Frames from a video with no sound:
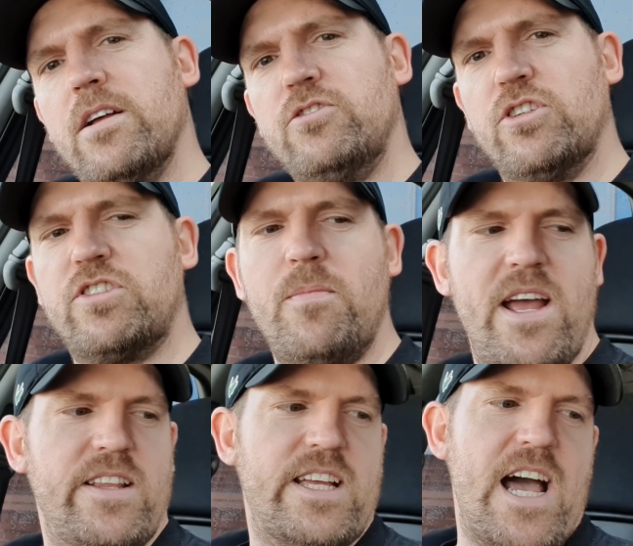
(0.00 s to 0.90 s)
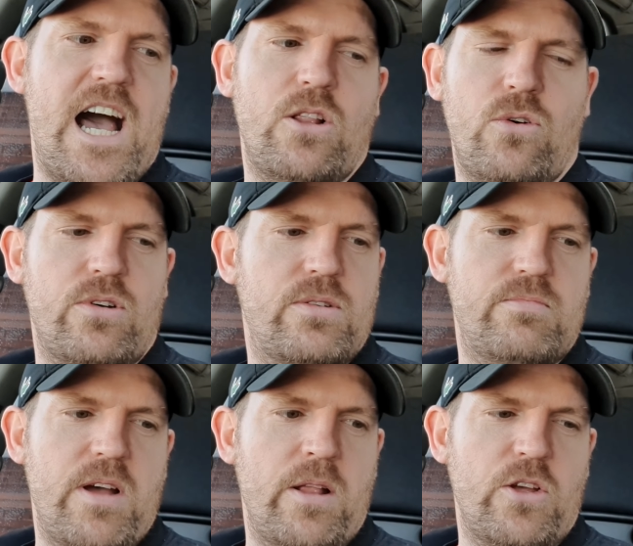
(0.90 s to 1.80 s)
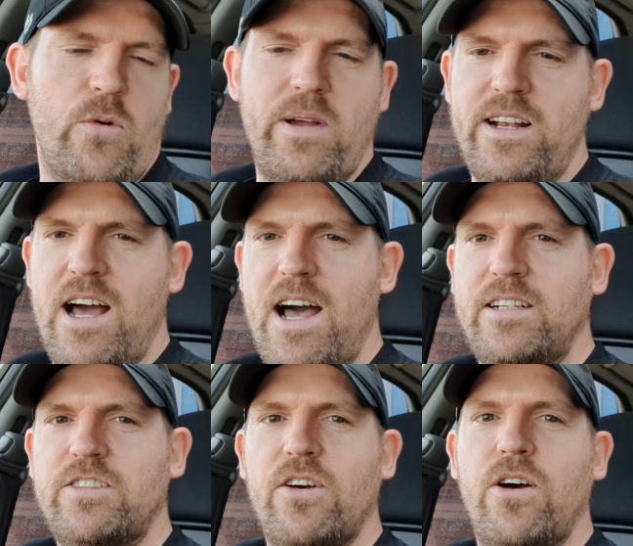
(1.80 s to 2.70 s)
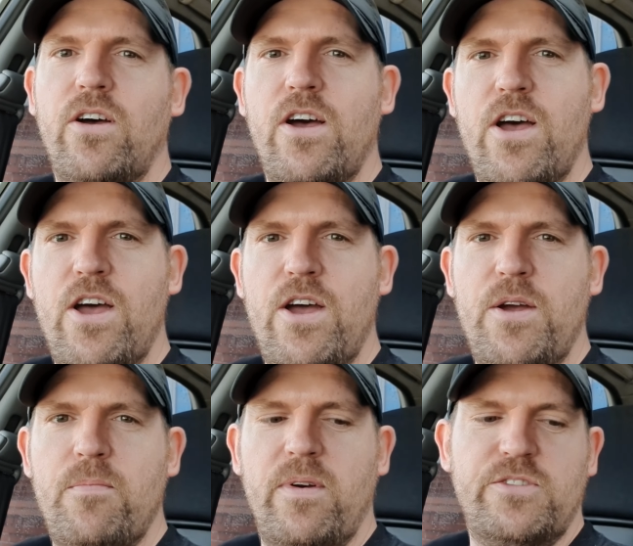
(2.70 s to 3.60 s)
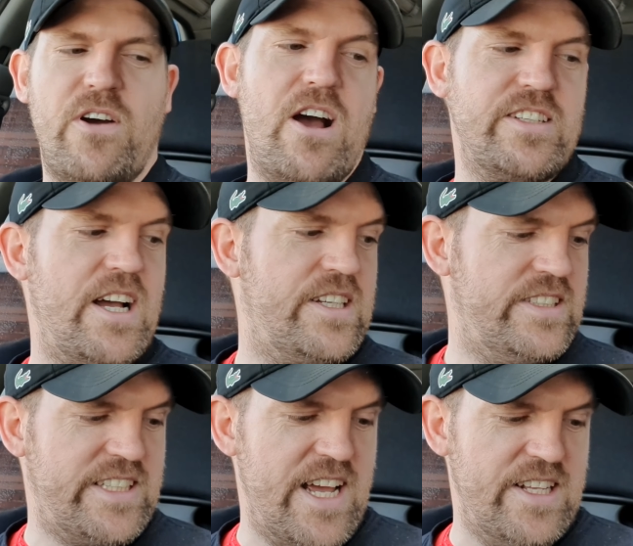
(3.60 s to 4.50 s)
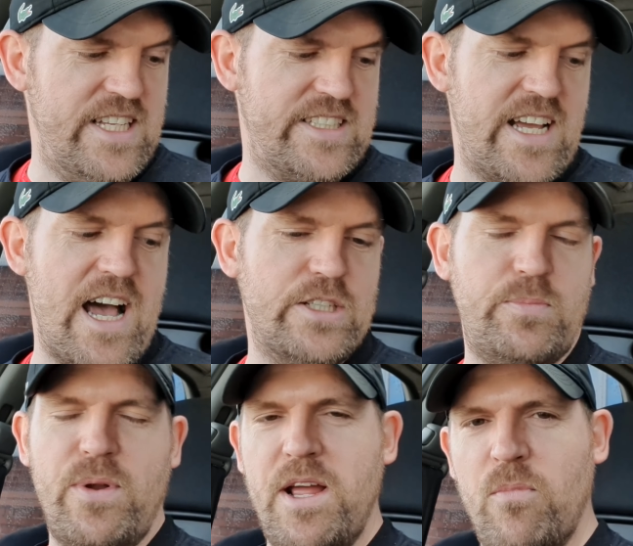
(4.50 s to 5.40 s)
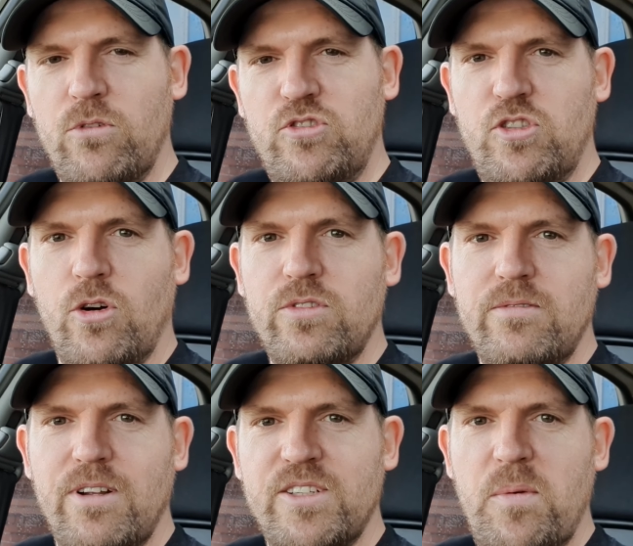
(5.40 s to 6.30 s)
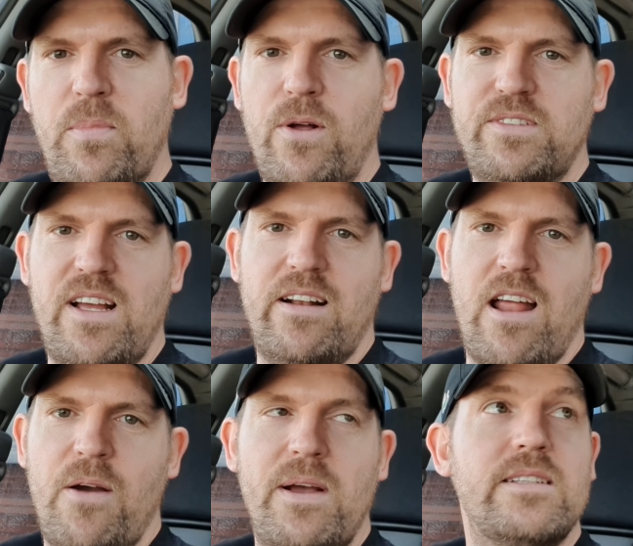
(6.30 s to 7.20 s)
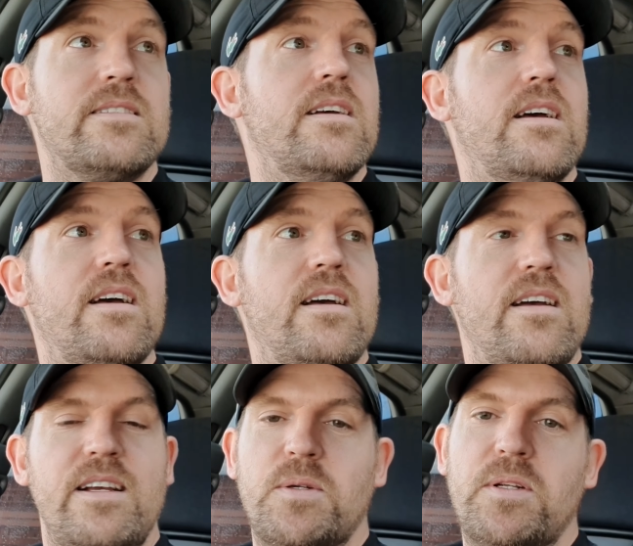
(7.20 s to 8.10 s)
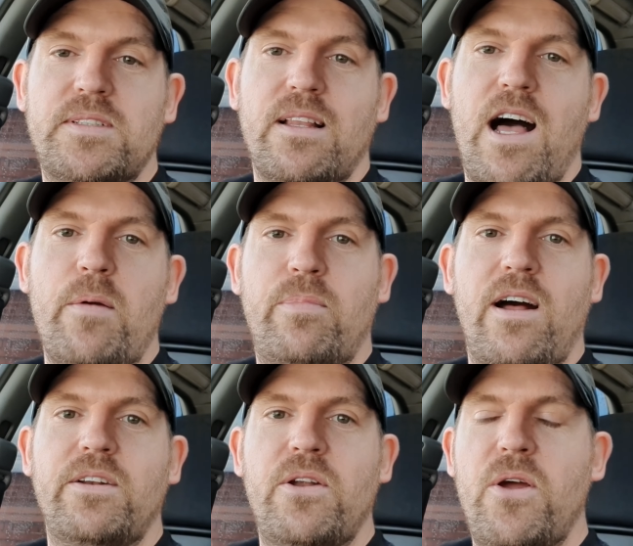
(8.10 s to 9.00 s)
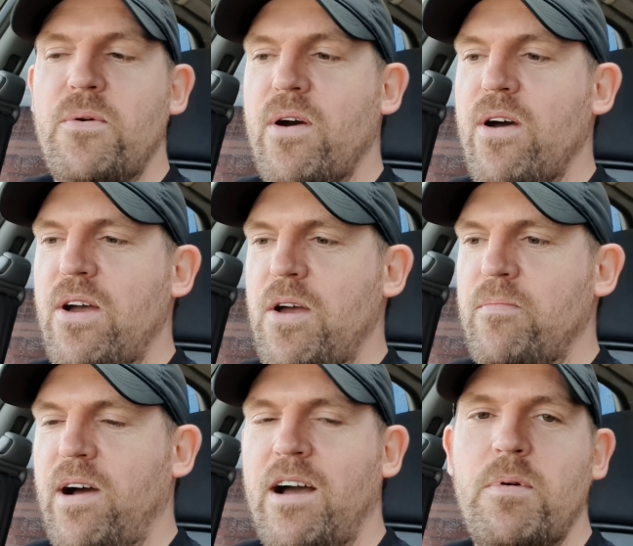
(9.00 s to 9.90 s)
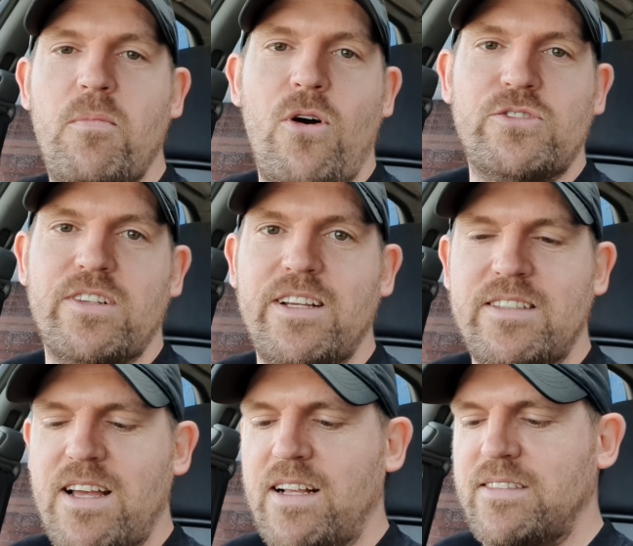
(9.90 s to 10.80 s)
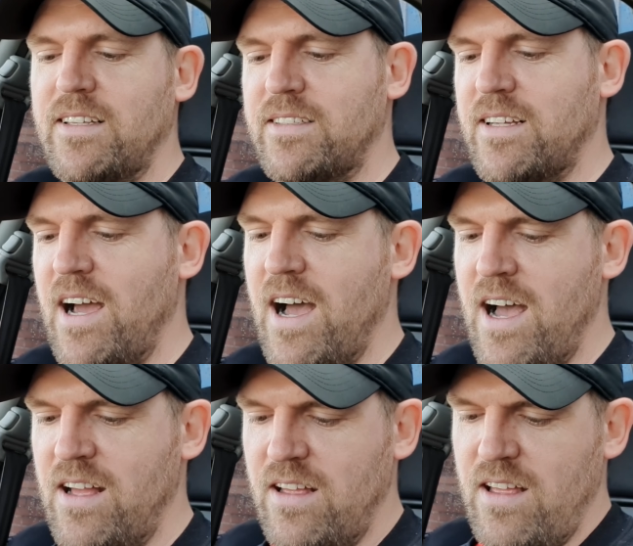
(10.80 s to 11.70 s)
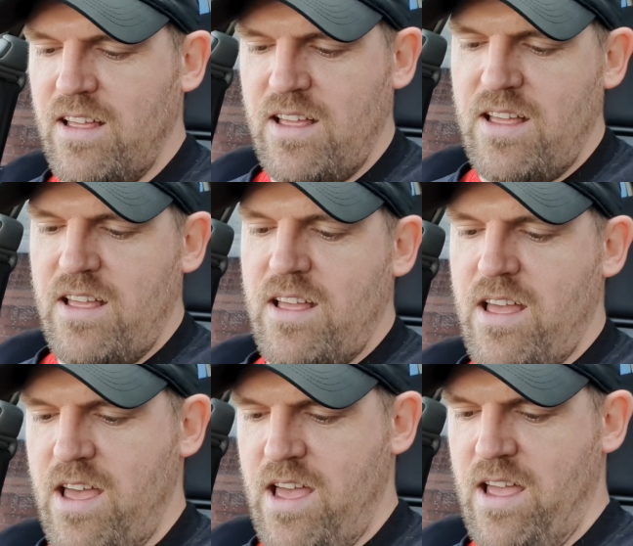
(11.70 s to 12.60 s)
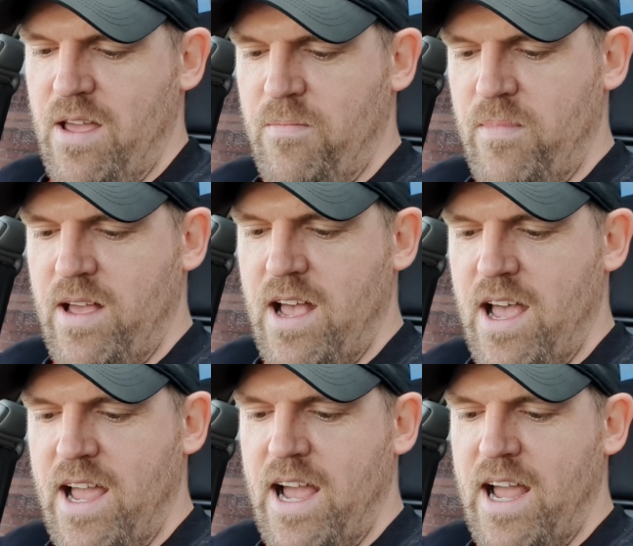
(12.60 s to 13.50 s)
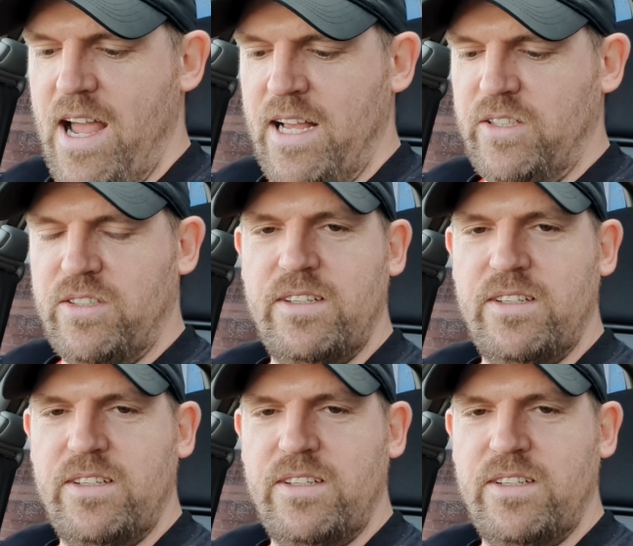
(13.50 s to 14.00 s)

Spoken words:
just to make the car look a little bit nicer. As far as I'm concerned, this car's pretty much done as a project now. It's honestly like brand new. I am emotionally attached to this car. It's